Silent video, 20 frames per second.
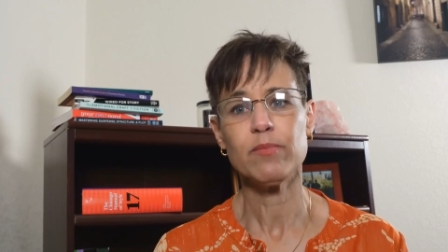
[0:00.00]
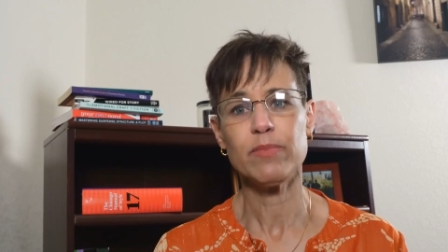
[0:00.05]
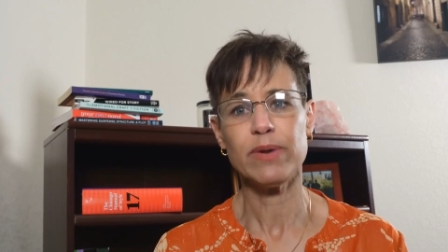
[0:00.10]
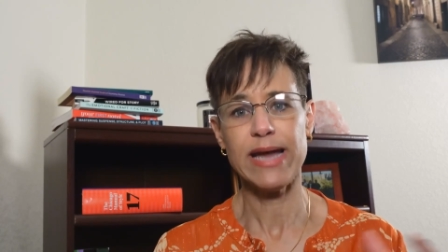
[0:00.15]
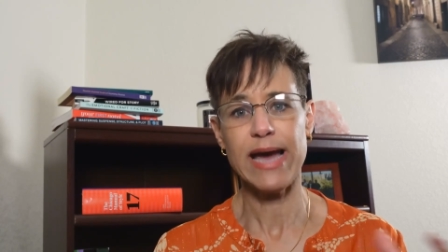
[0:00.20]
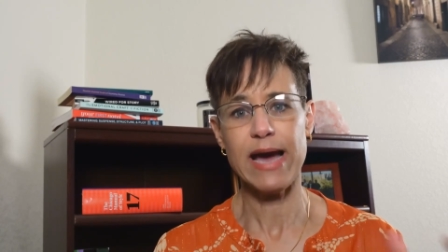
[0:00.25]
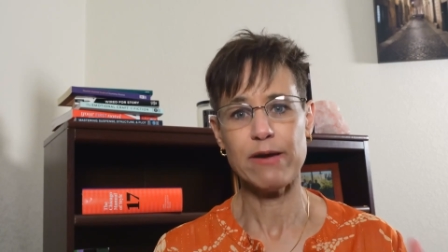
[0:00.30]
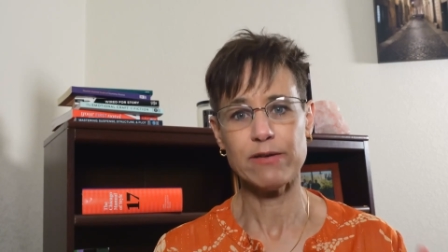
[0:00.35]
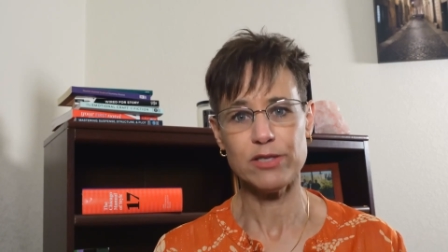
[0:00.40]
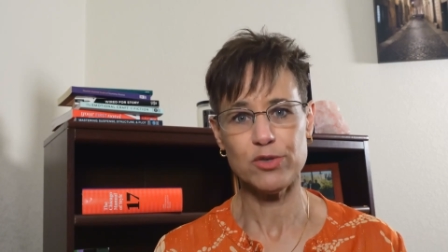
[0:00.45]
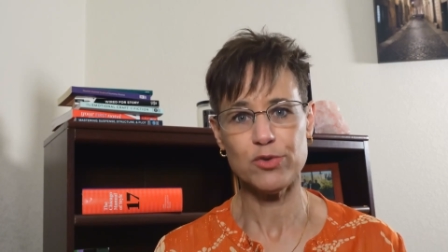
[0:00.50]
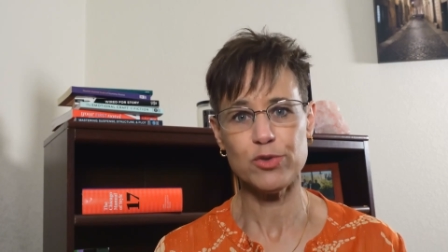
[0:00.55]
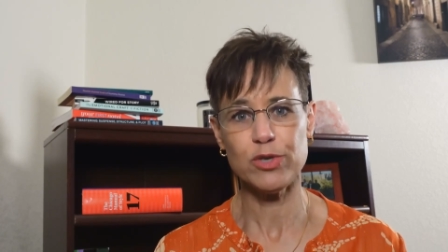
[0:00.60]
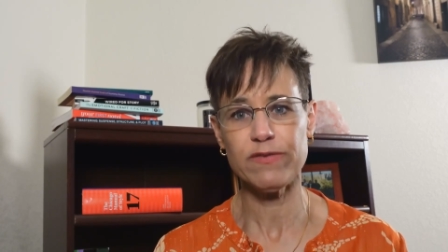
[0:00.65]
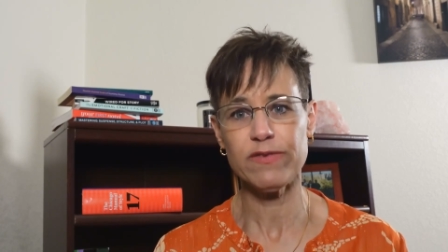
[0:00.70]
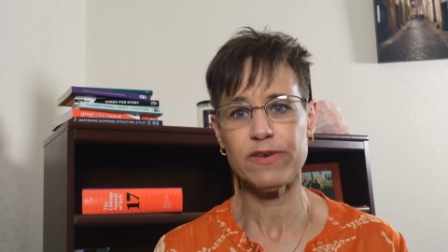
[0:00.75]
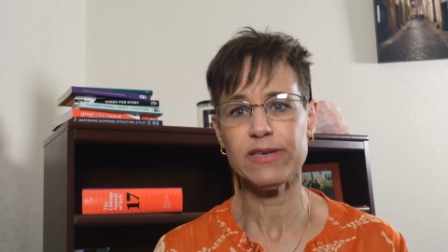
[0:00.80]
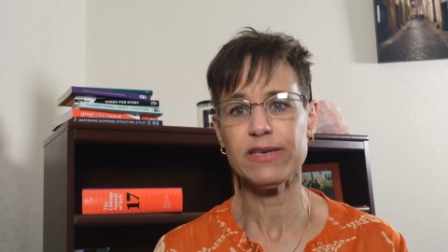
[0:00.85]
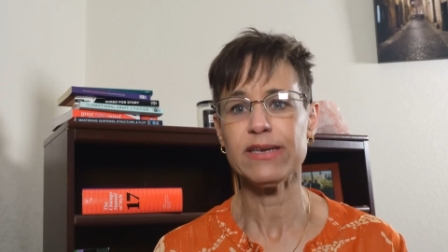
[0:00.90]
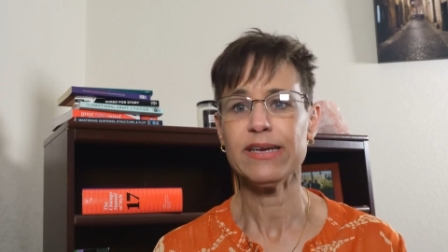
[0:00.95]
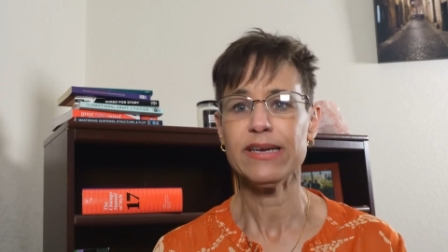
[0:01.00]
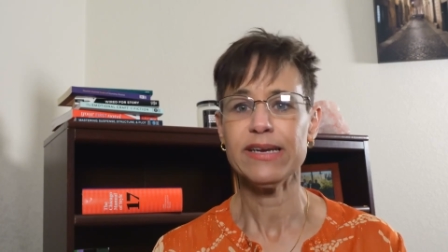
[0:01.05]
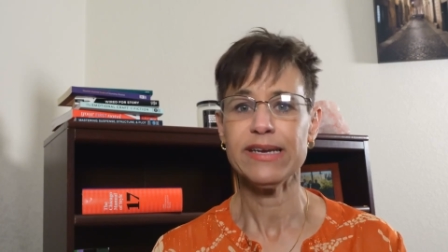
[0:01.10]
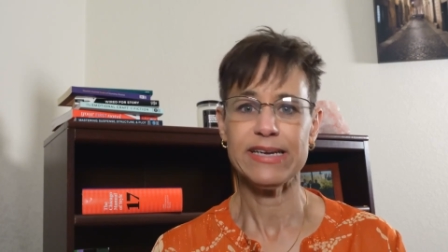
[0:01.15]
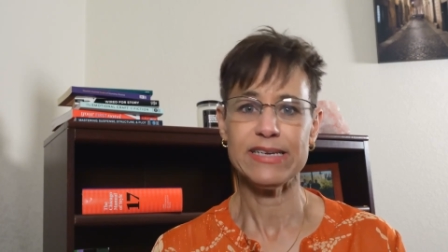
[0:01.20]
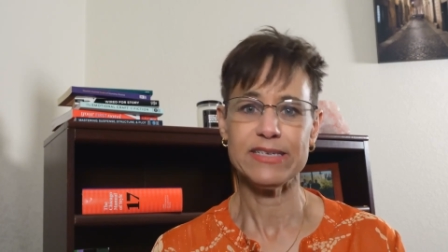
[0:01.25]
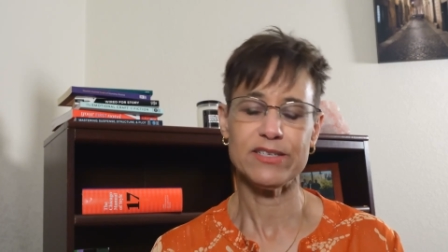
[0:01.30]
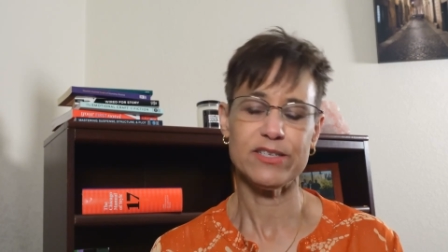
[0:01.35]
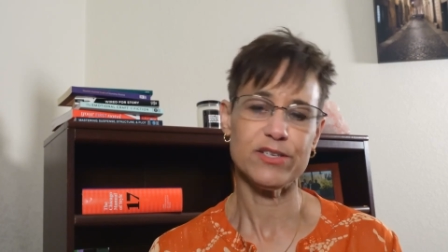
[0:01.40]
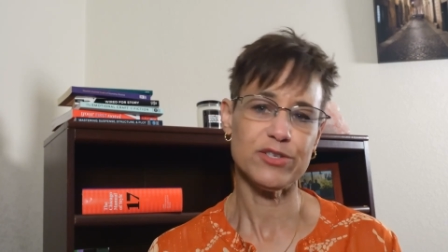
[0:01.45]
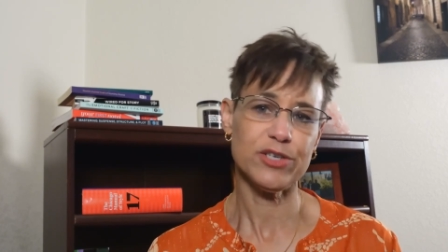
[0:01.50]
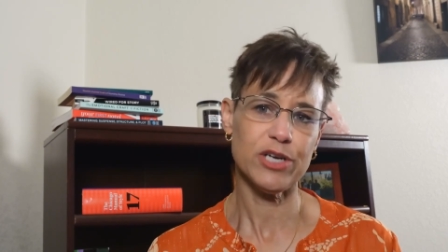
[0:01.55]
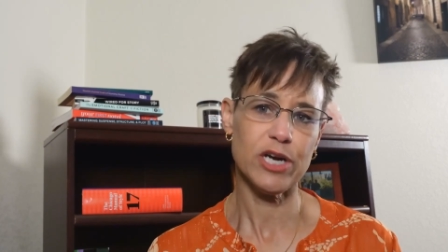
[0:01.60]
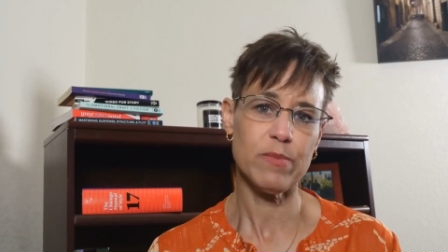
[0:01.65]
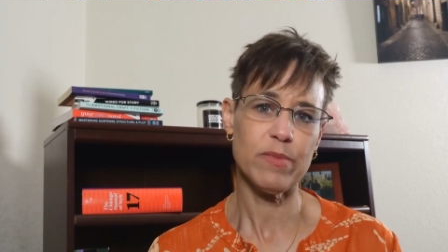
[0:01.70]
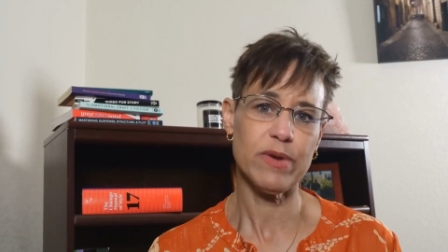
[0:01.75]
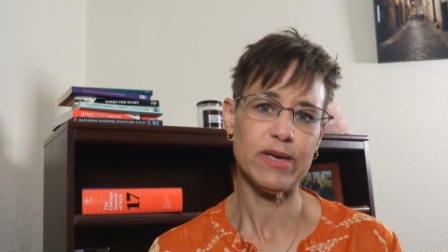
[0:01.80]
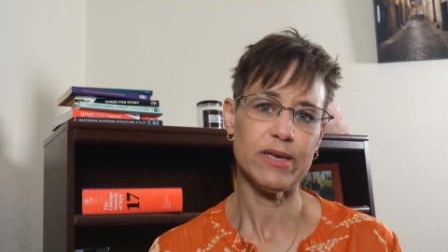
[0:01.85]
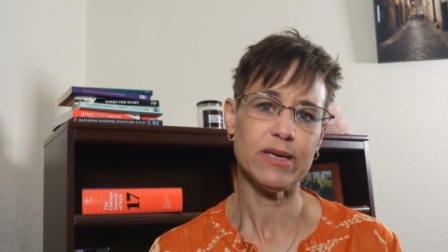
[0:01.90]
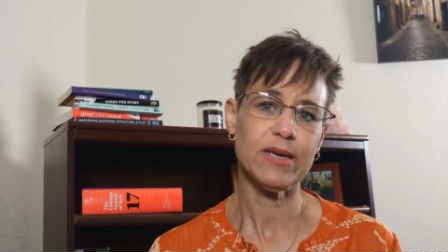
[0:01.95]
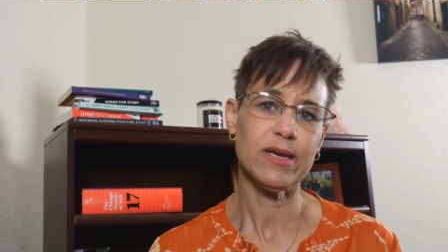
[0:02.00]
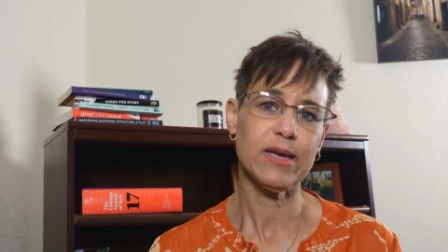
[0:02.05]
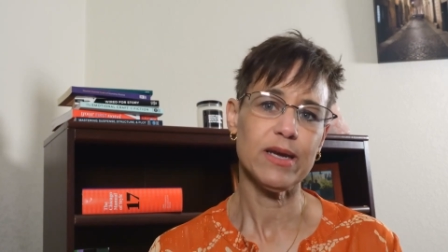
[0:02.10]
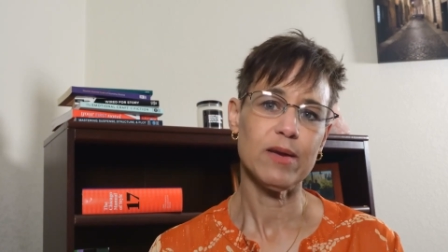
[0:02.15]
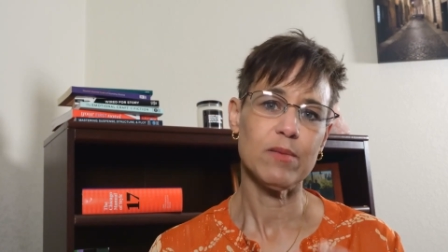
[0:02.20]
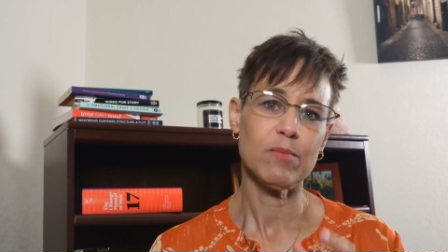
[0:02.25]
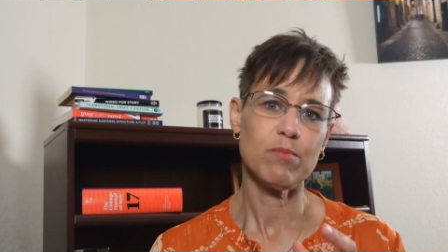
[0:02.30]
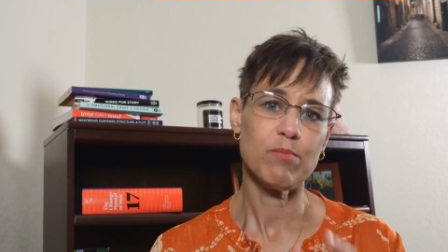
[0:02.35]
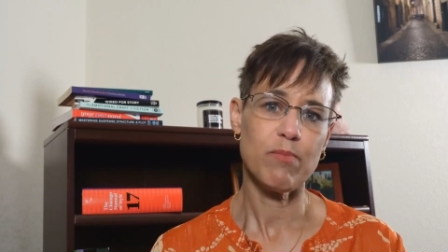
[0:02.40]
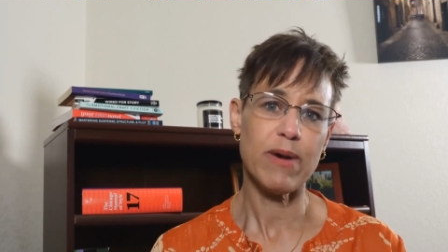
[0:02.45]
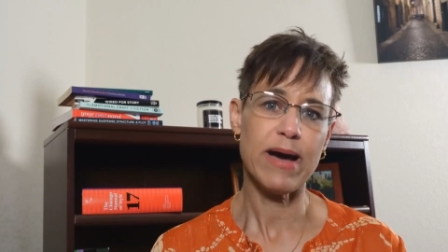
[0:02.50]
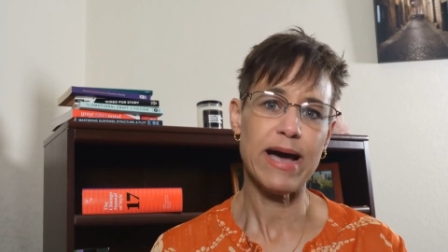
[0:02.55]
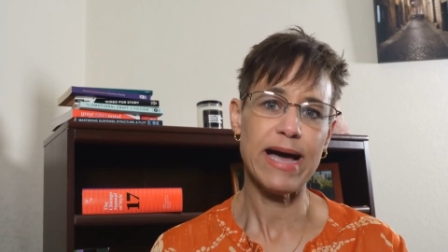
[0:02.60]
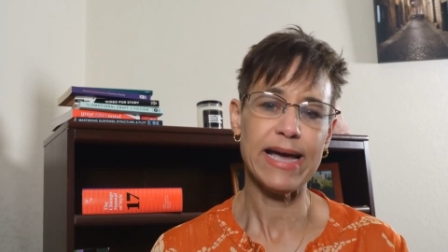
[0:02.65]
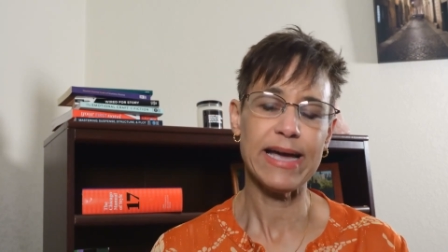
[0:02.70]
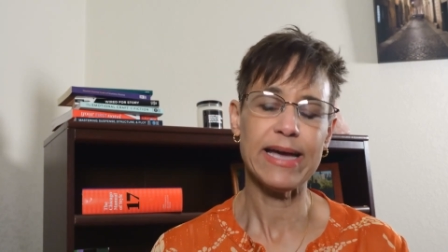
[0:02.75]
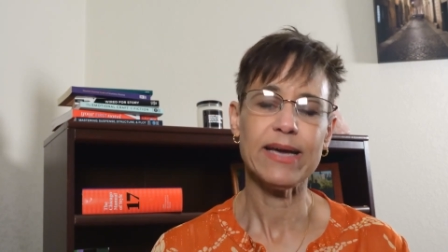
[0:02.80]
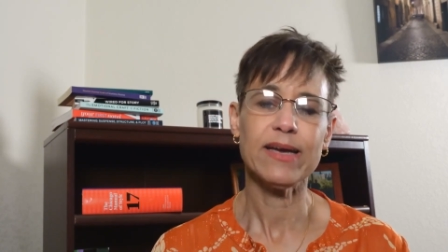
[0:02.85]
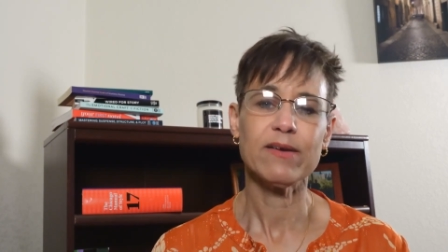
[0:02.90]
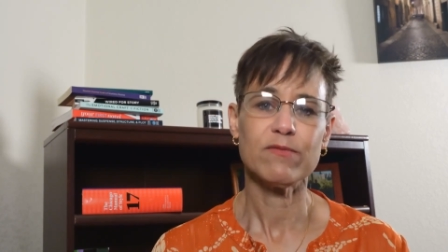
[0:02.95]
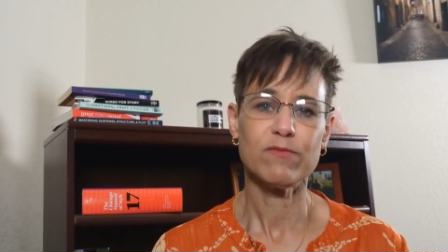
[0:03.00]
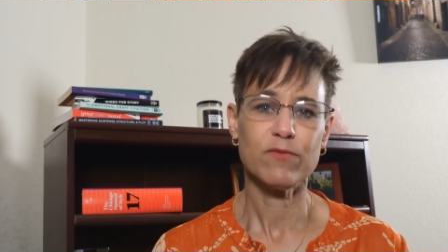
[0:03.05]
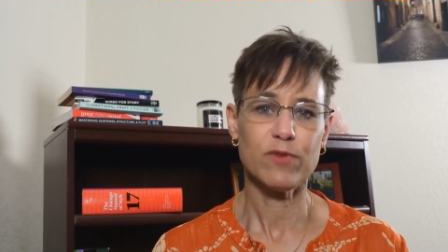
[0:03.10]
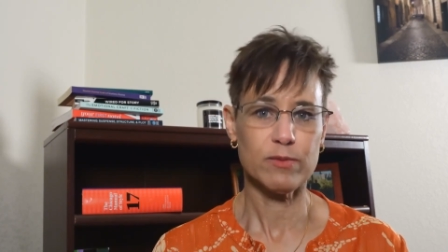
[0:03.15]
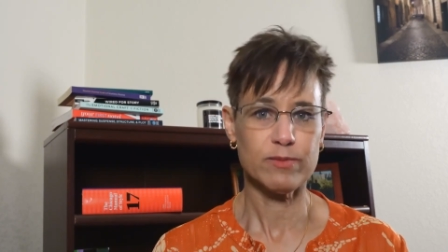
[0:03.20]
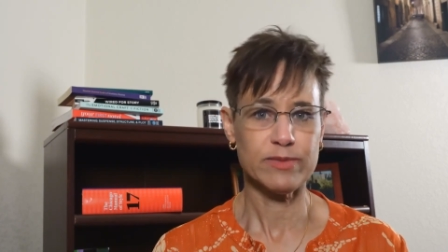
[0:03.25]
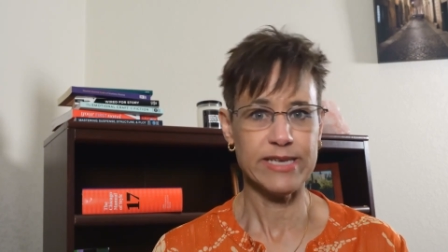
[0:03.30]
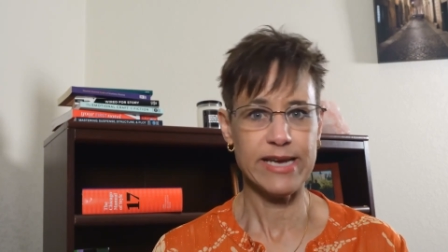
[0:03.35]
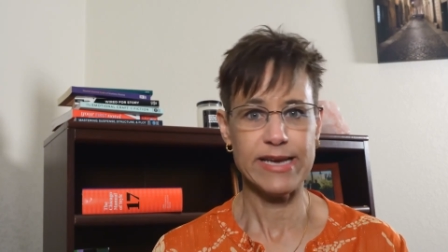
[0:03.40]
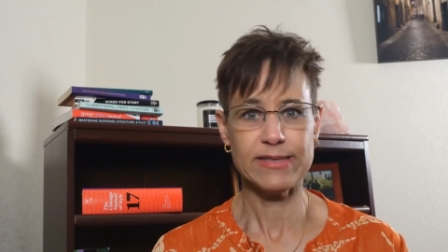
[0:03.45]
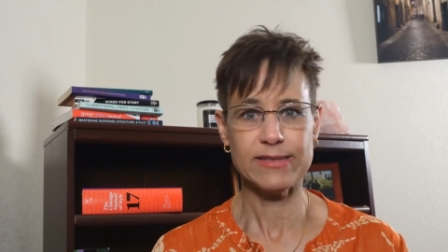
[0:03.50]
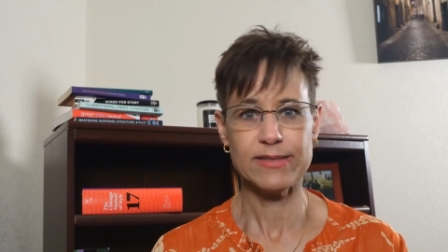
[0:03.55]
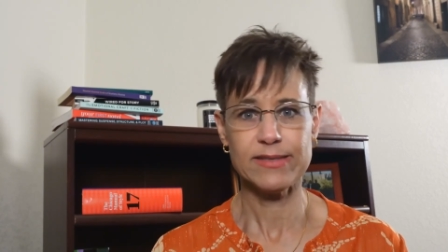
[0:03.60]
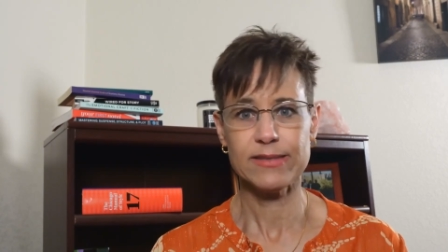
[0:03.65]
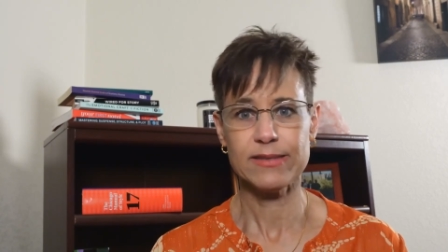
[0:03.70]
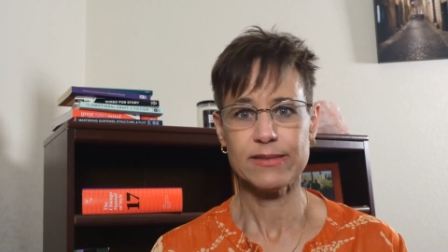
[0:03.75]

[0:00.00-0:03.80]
but how it's driven is determined by verb tense.